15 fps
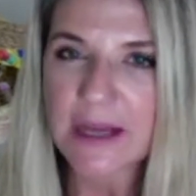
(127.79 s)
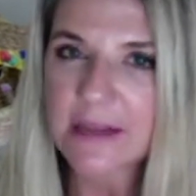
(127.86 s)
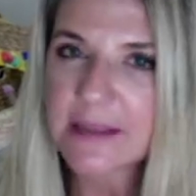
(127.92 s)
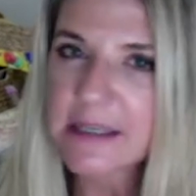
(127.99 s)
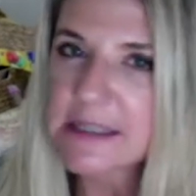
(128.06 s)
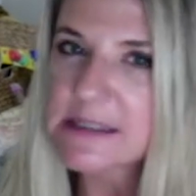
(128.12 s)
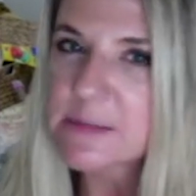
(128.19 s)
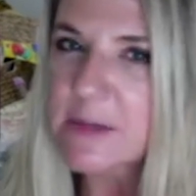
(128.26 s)
And I
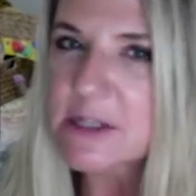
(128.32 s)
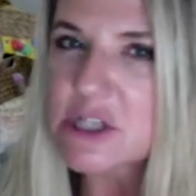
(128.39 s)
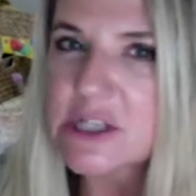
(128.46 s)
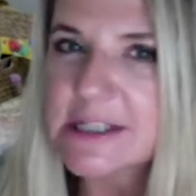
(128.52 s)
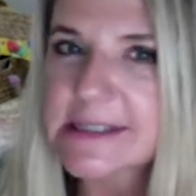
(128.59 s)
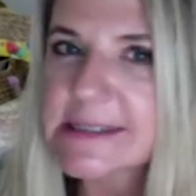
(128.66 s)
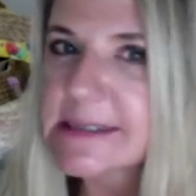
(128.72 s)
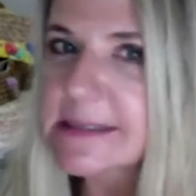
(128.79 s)
think
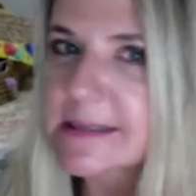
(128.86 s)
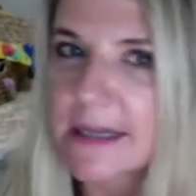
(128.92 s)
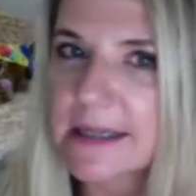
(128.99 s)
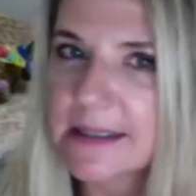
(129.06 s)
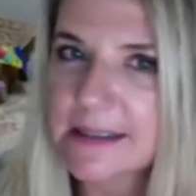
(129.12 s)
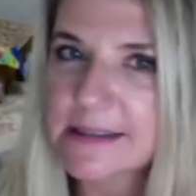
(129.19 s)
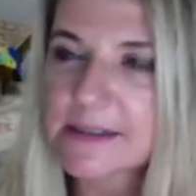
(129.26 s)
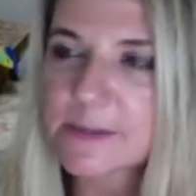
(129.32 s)
especially in
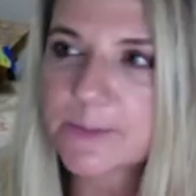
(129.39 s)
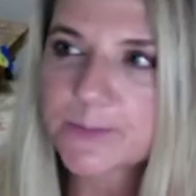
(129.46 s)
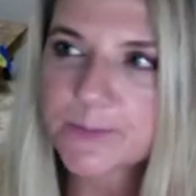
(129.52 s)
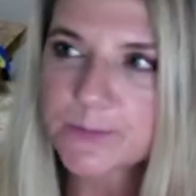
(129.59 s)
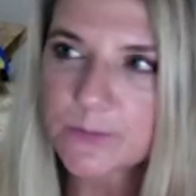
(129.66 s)
science,